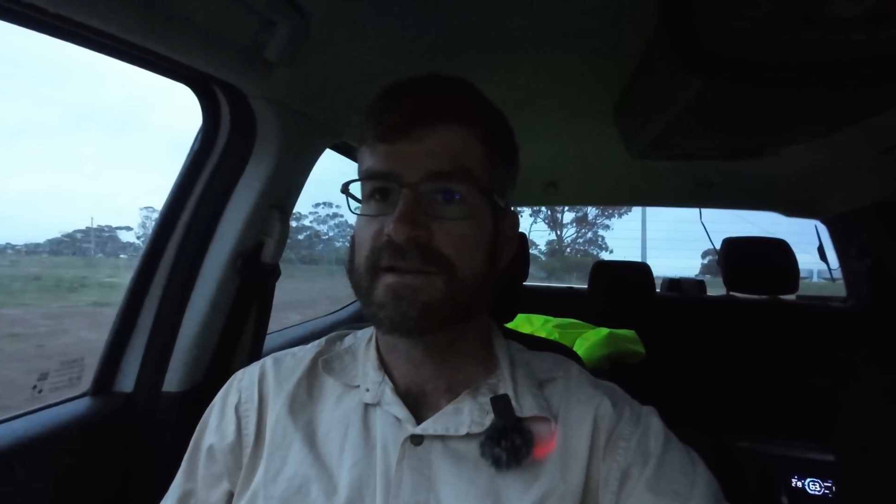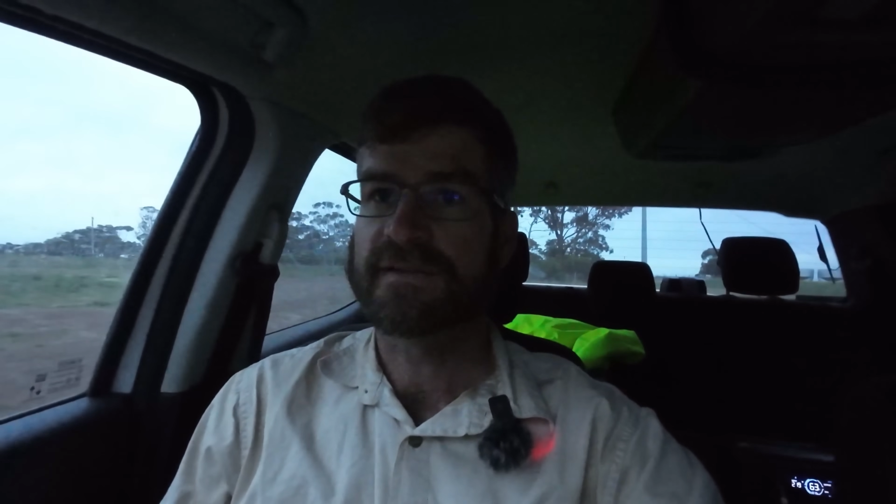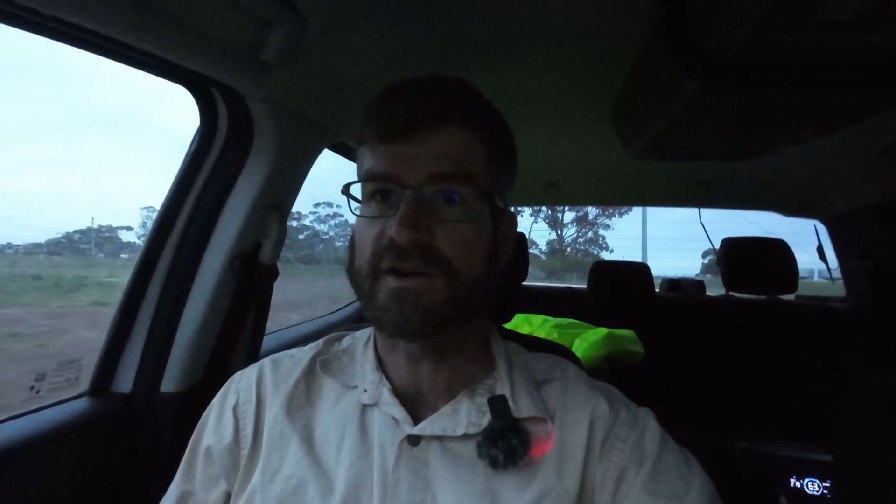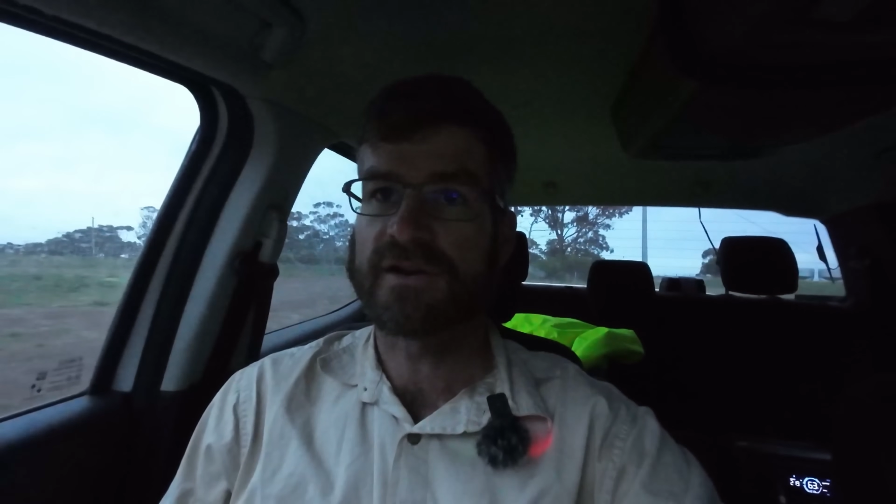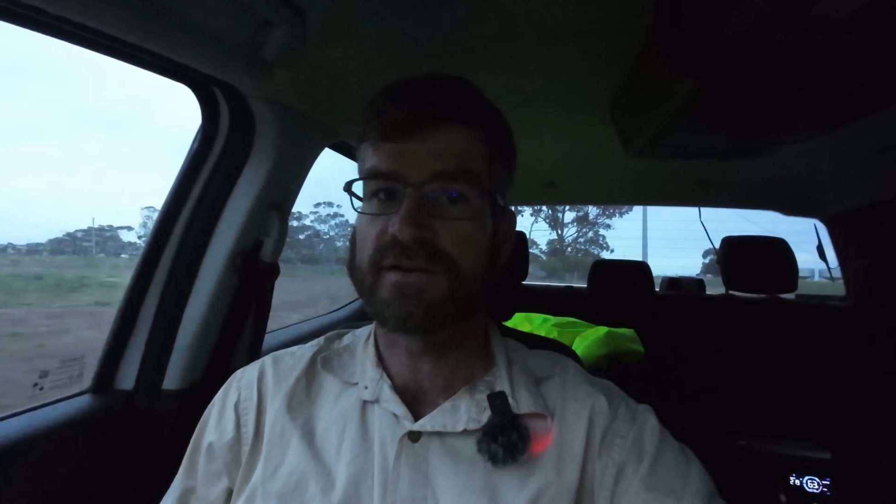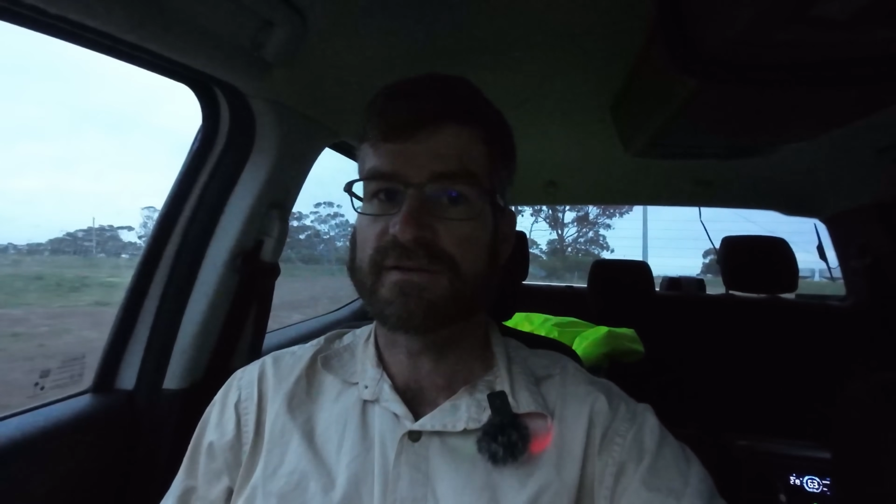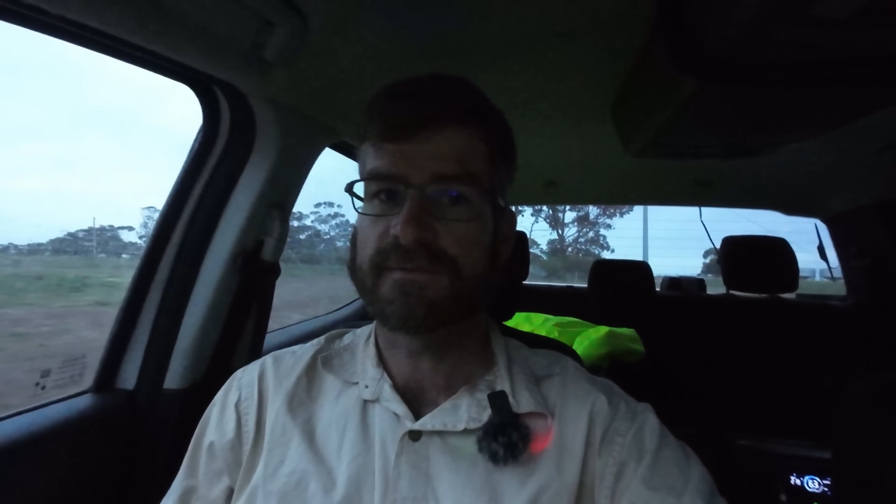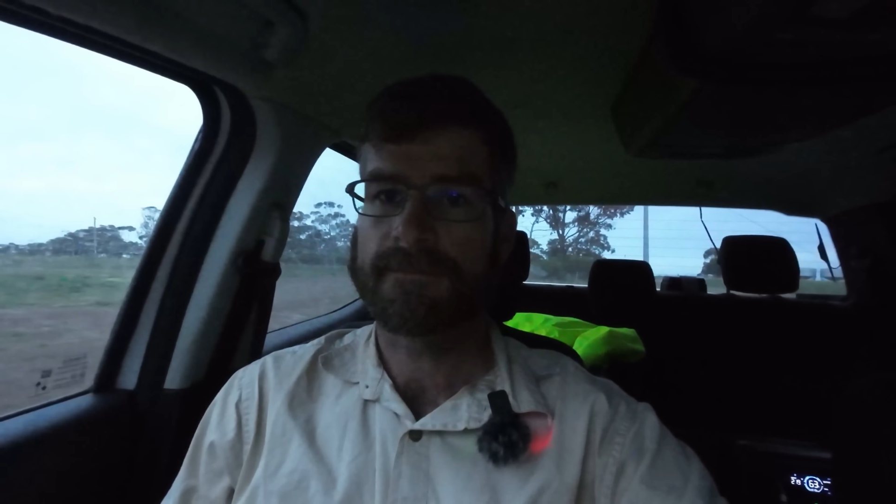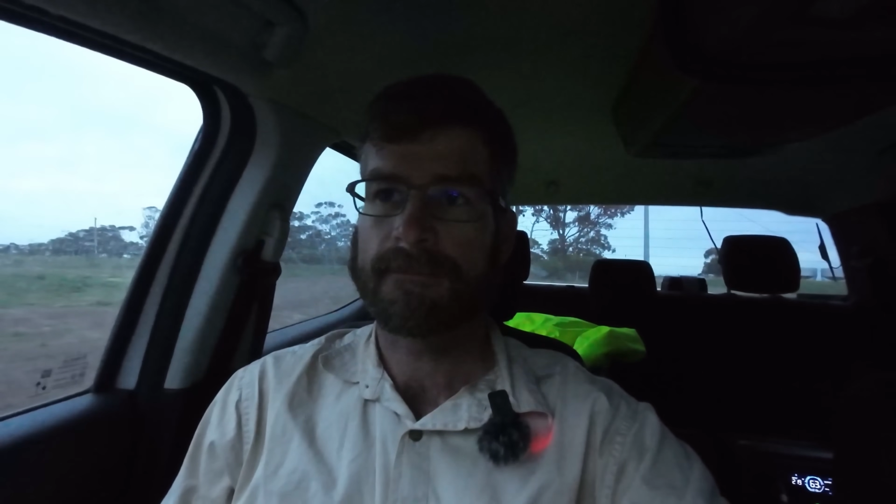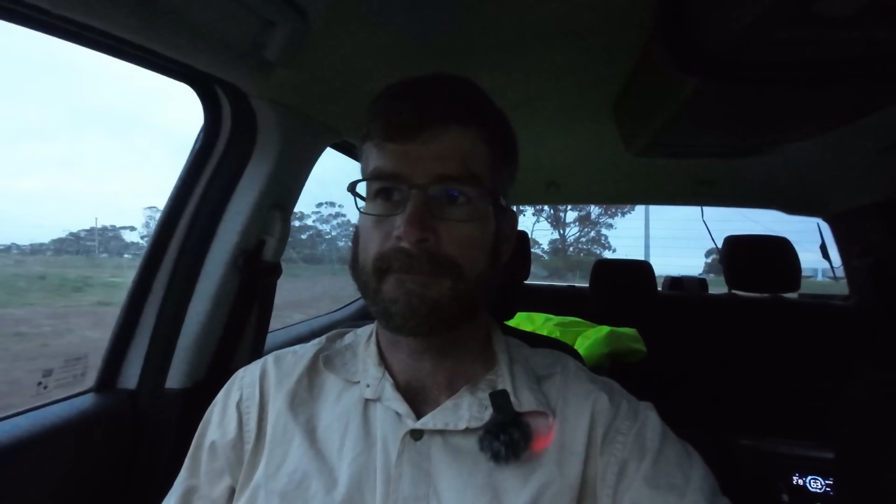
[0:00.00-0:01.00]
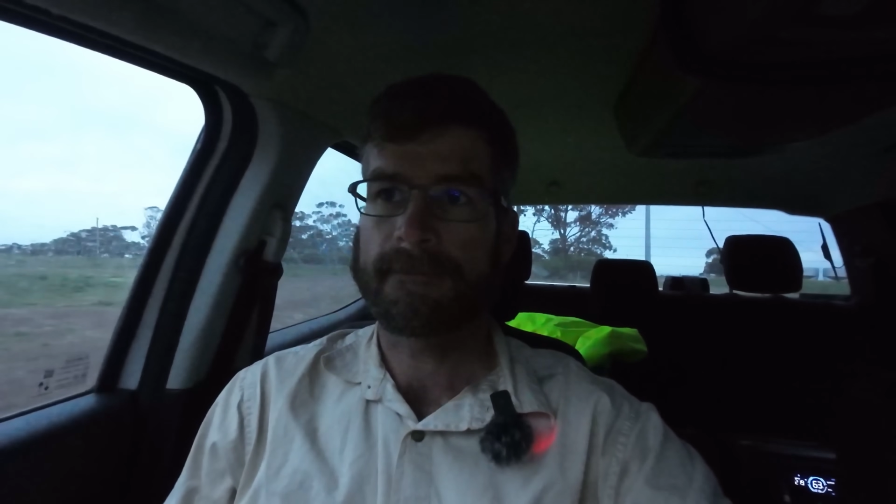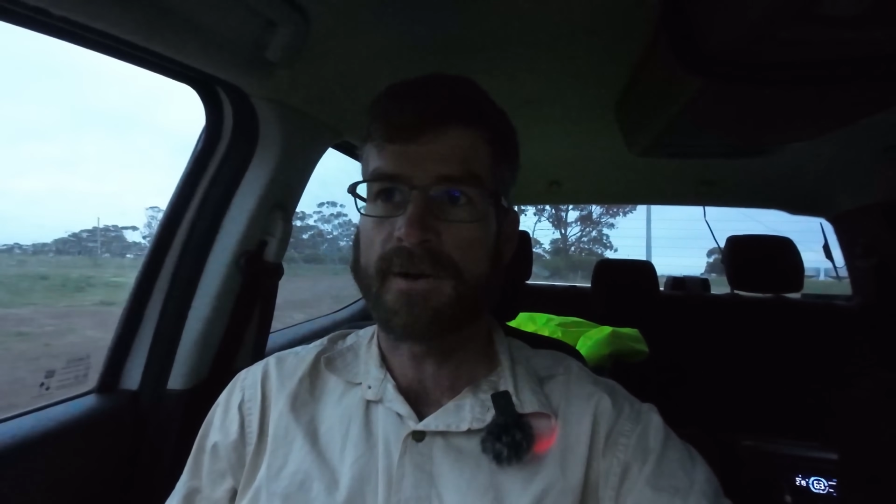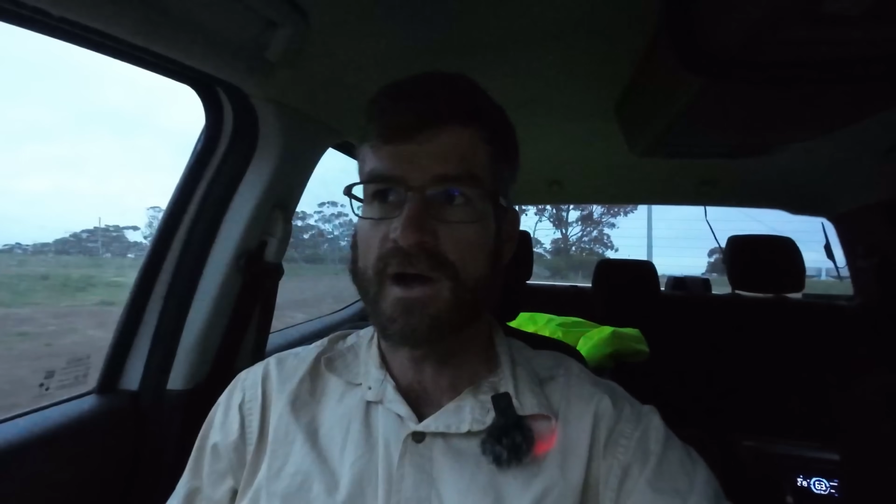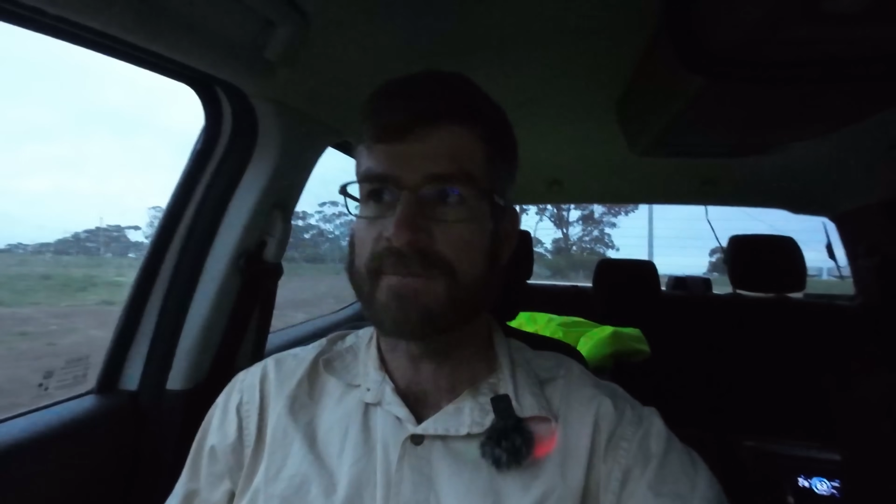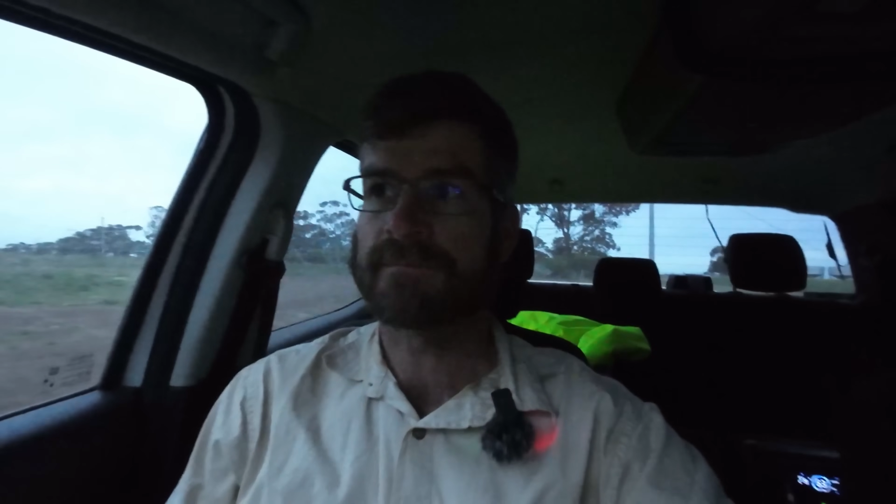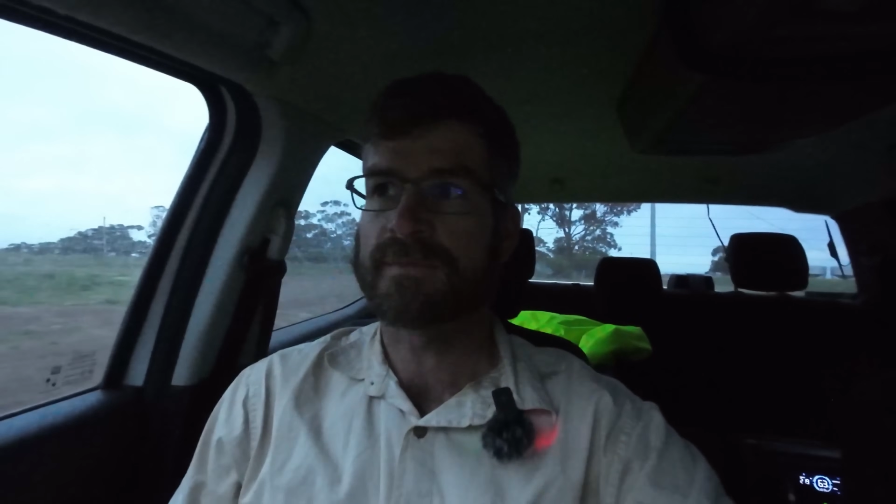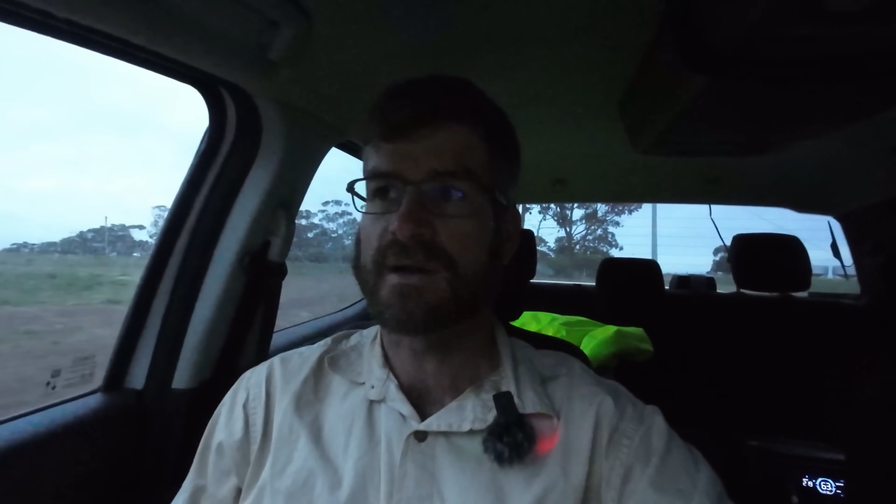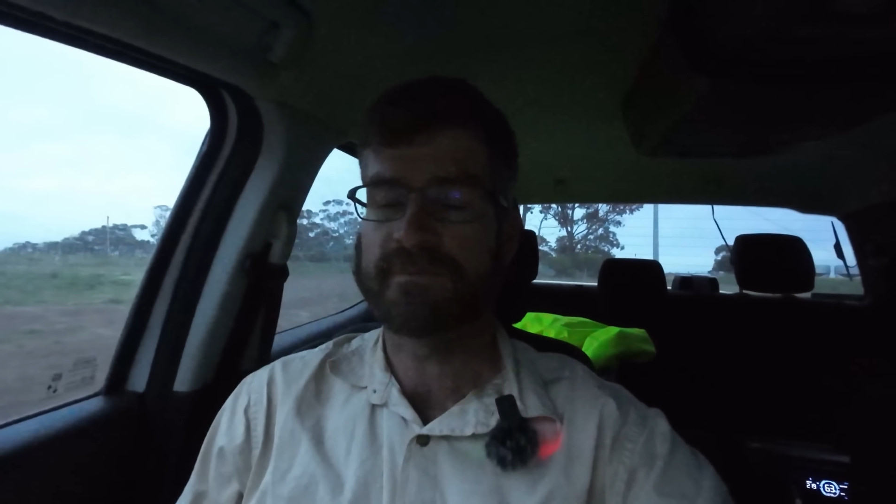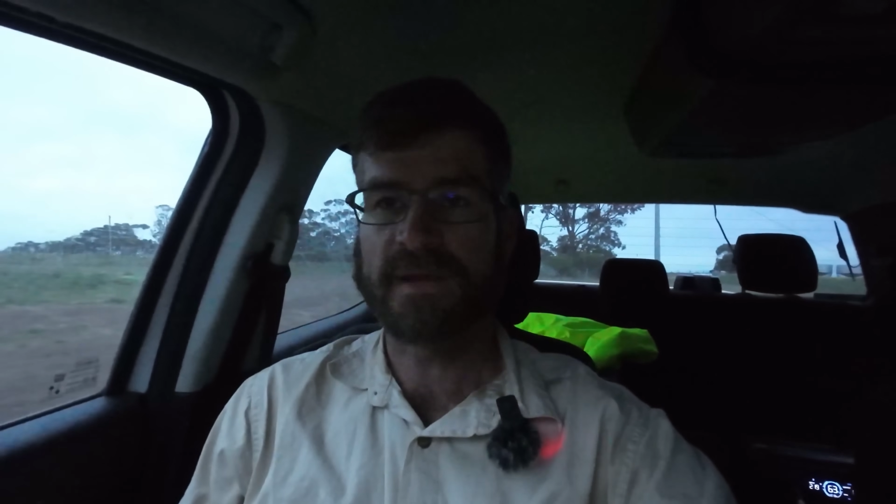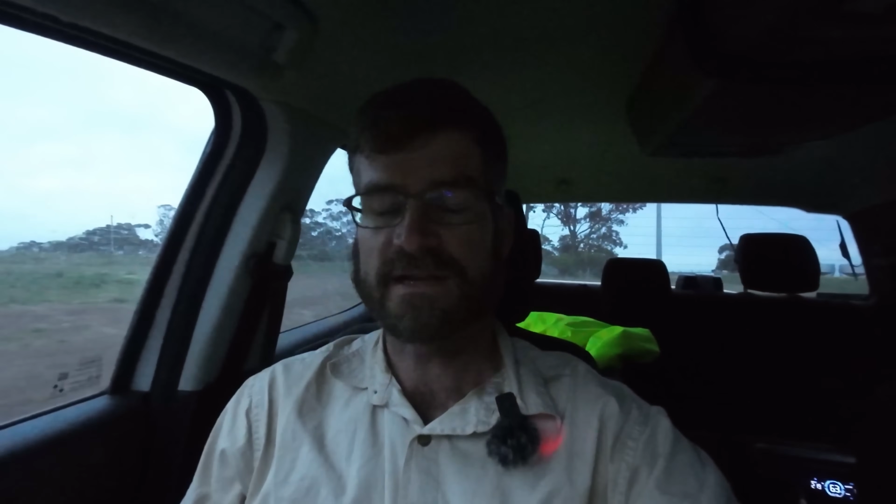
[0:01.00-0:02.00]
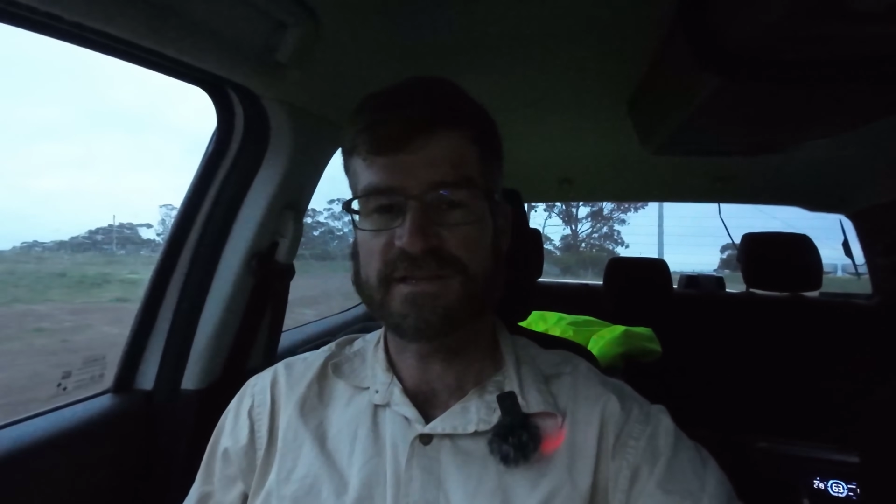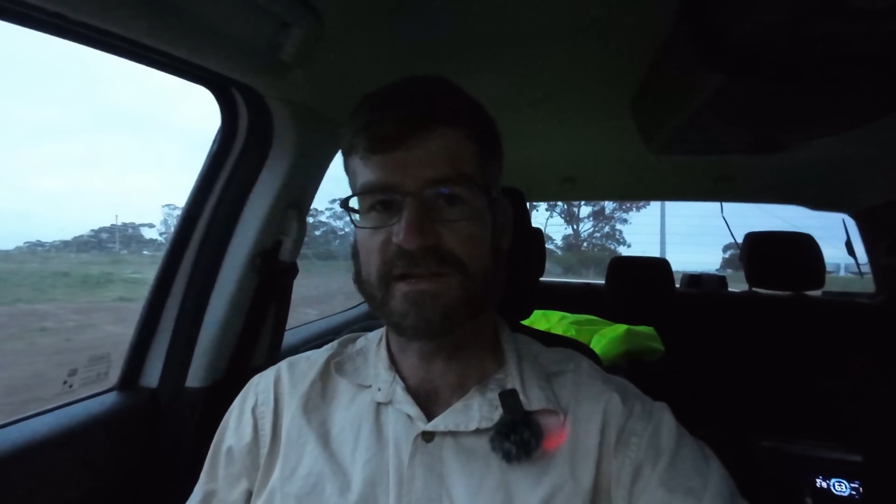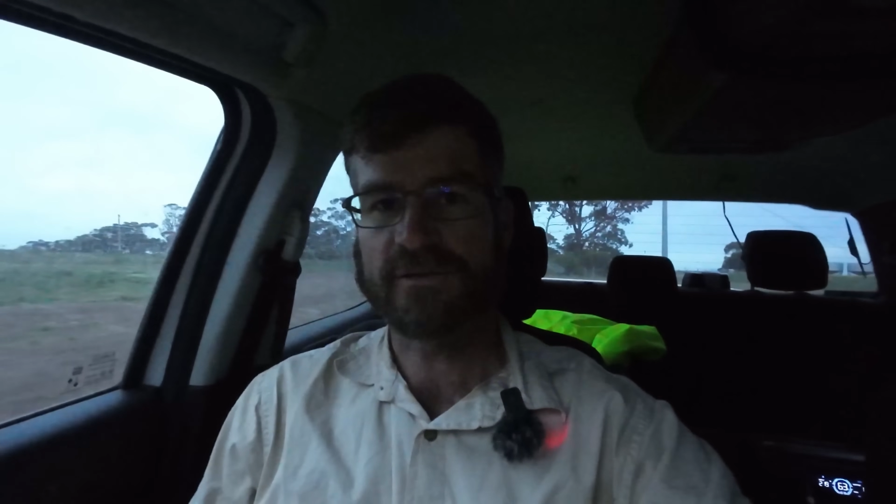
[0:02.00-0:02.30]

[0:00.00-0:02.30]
So I'm, I'm actually